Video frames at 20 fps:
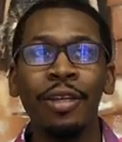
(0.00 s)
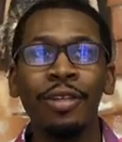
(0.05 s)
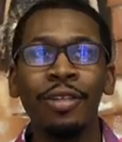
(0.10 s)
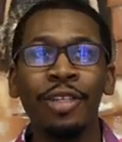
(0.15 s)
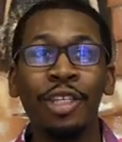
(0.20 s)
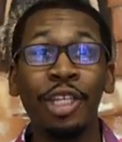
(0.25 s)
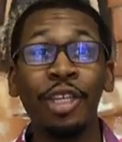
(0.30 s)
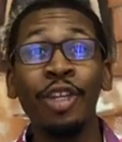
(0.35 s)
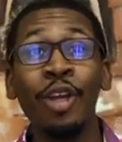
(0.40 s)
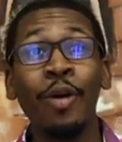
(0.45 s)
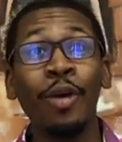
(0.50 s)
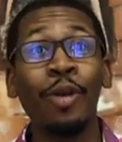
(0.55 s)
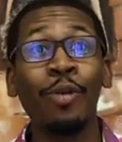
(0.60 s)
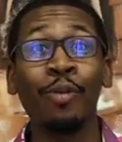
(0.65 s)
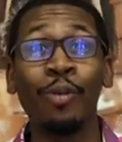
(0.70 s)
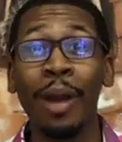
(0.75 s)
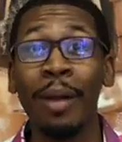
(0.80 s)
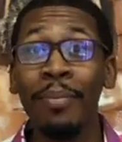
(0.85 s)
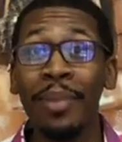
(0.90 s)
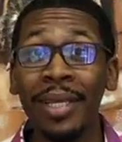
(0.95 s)
Do you know what a
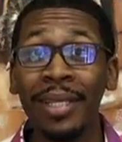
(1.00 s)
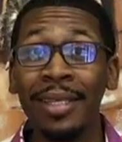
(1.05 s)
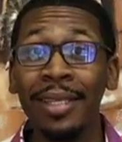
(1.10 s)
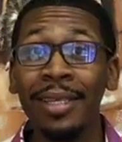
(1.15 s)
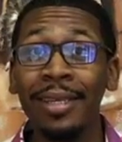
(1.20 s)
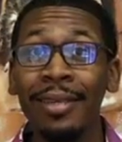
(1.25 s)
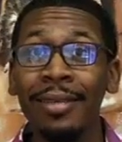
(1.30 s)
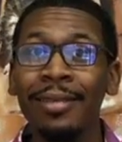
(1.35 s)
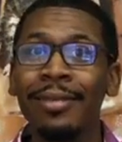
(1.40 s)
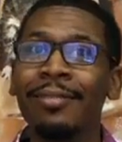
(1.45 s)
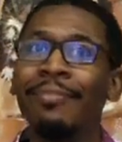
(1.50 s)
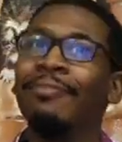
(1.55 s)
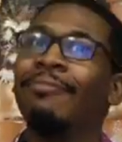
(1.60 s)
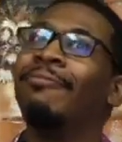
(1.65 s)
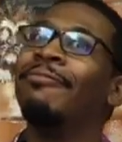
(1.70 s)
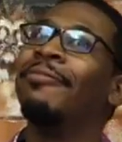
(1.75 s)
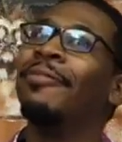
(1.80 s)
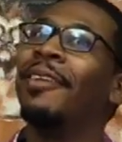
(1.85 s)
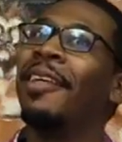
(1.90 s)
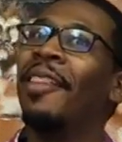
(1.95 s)
rhombus is?
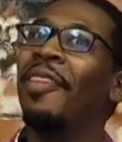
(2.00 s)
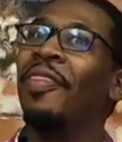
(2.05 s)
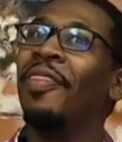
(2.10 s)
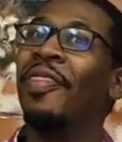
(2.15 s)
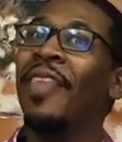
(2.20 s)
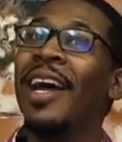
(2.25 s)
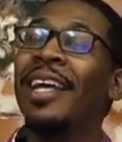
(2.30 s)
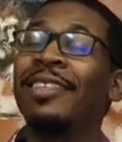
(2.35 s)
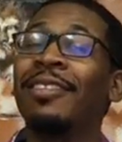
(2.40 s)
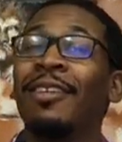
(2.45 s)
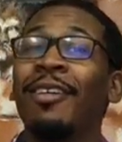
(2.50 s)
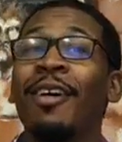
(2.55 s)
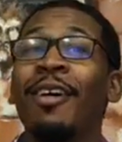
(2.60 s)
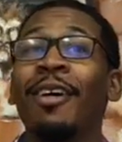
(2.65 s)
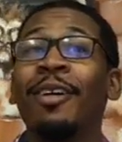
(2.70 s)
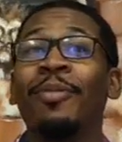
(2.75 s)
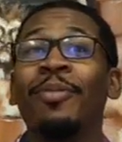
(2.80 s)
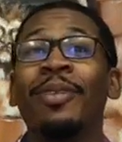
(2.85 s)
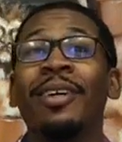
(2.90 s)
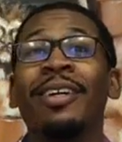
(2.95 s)
That's a
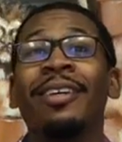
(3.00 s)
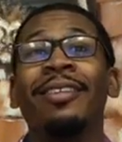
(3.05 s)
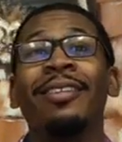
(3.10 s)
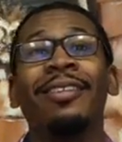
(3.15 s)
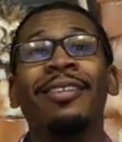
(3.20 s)
hard one.